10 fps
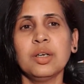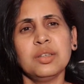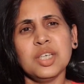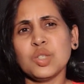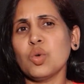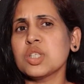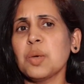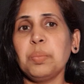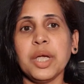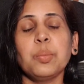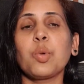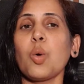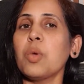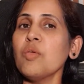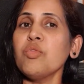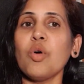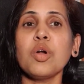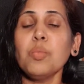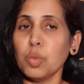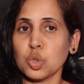This was a big problem
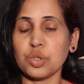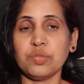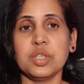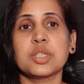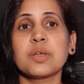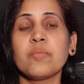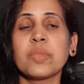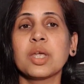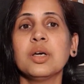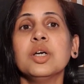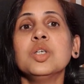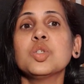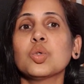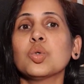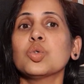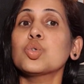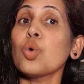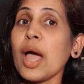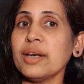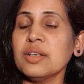for most of us. So to
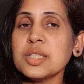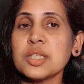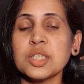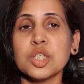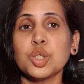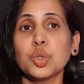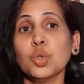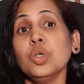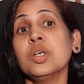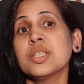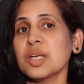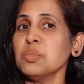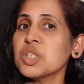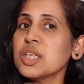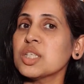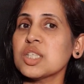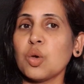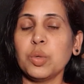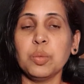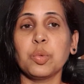address this issue, some changes have
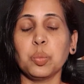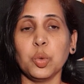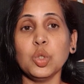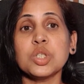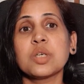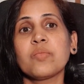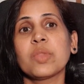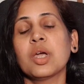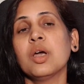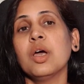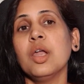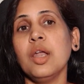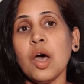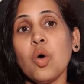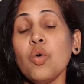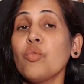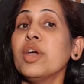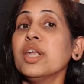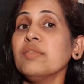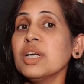been proposed. Now
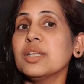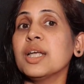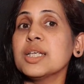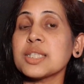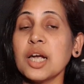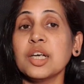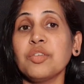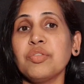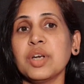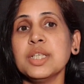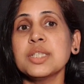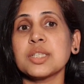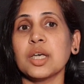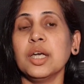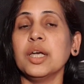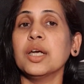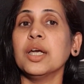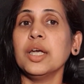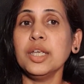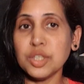whenever there is a difference
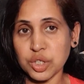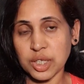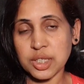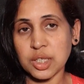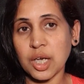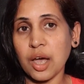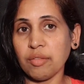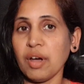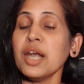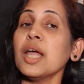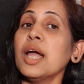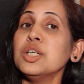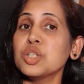in GSTR1 and